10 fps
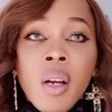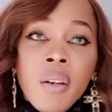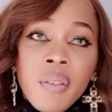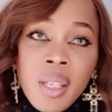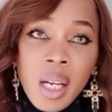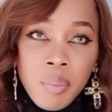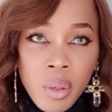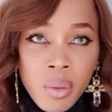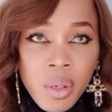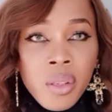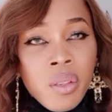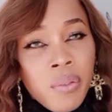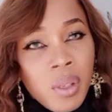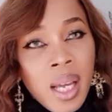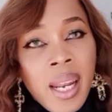for that bonus or for
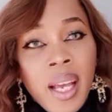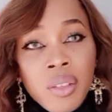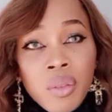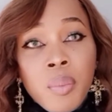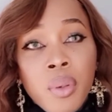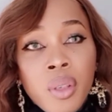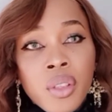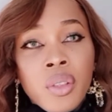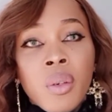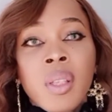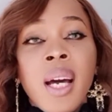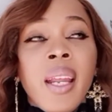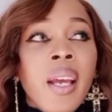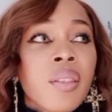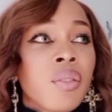that extra push or that
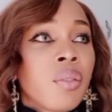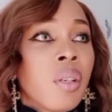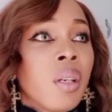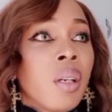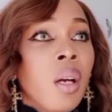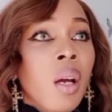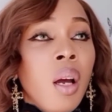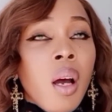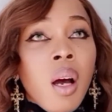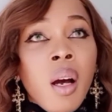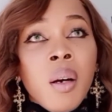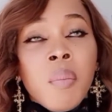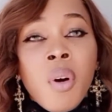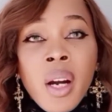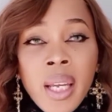extra
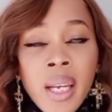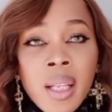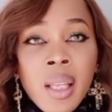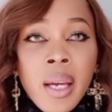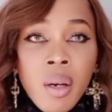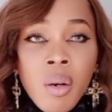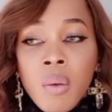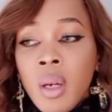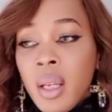marketing, like, oh,